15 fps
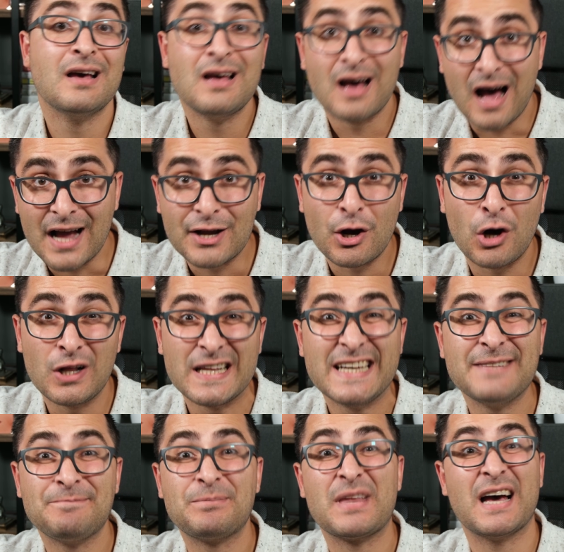I call it
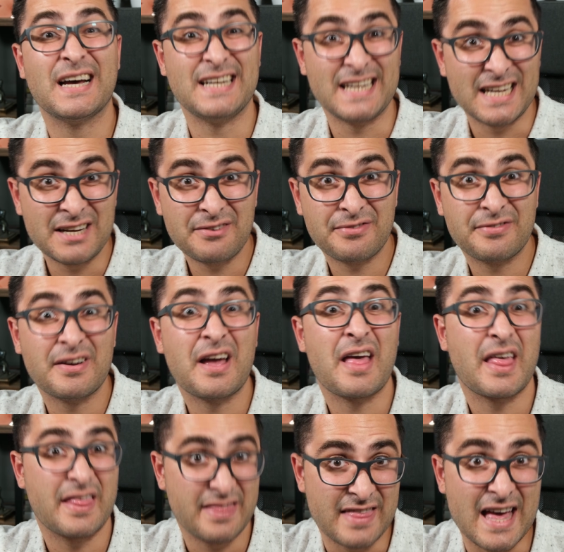an
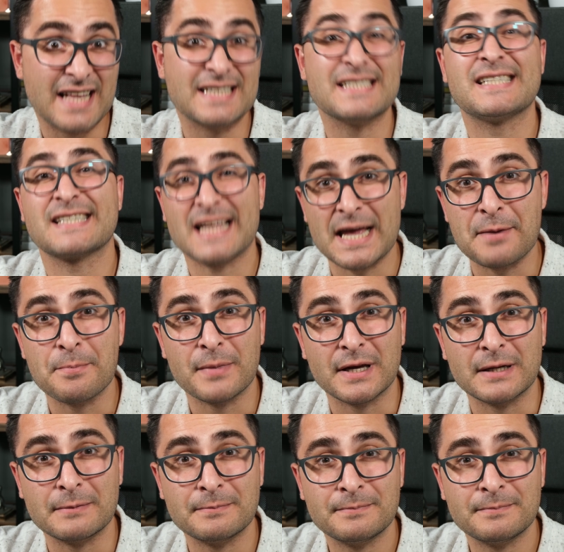if-then statement.